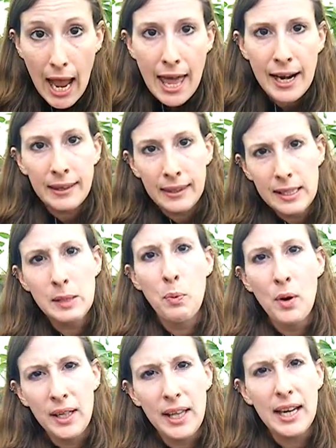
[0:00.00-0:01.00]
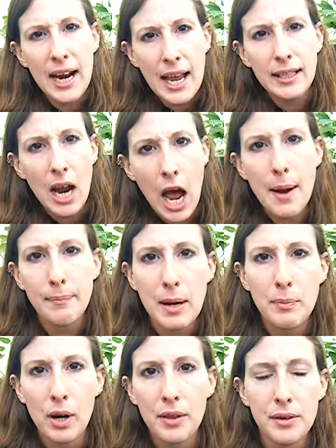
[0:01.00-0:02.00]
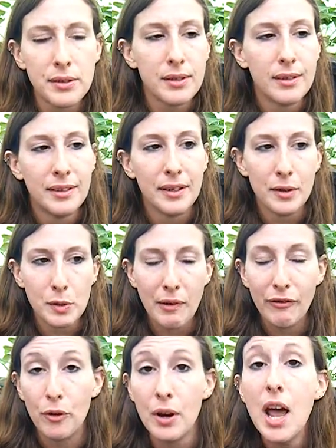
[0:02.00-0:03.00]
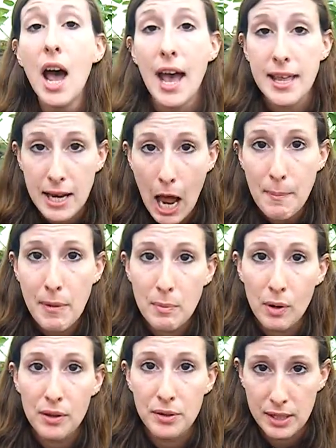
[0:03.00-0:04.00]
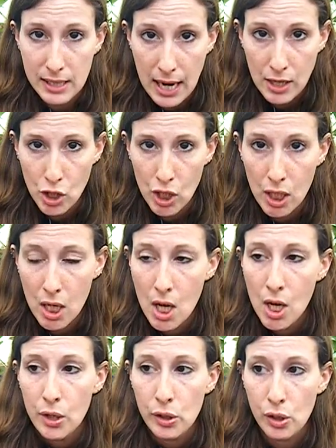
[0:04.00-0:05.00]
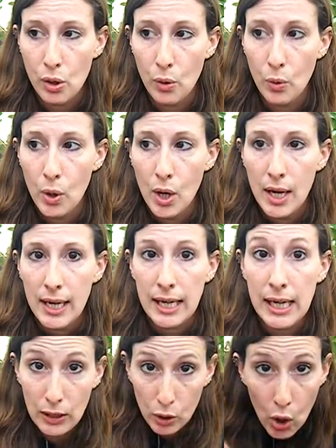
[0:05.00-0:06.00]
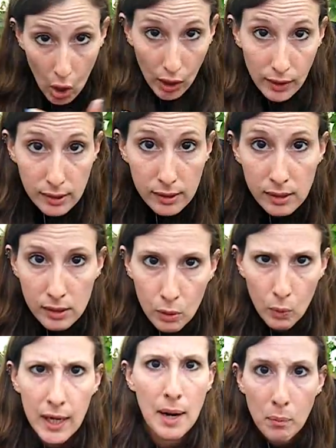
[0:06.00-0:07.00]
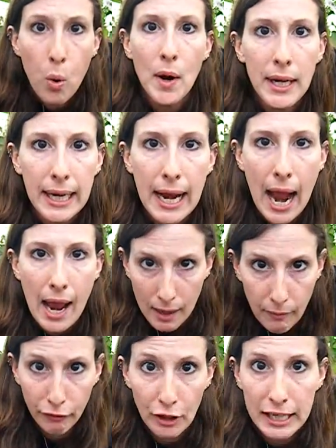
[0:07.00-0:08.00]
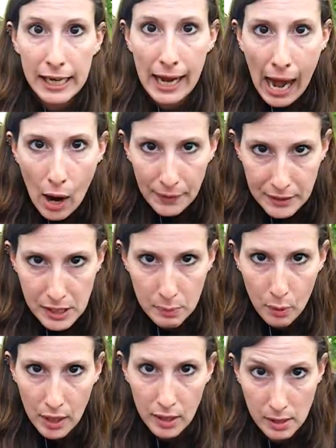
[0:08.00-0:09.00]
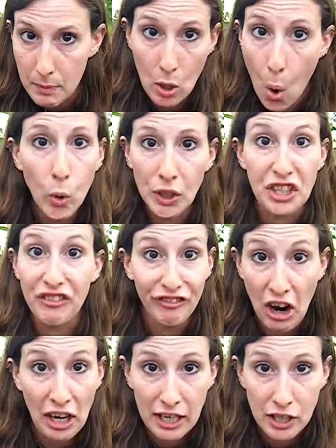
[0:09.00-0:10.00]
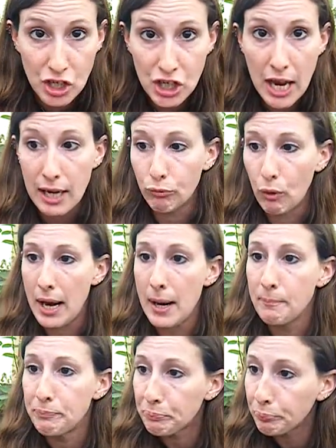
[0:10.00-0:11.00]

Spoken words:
And at this point, like, I had gotten my brother's, there goes my phone, I had gotten my brother's attention. So he looks to what I'm pointing at, and I'm freaking out at this point, because I'm like, holy fucking shit, right?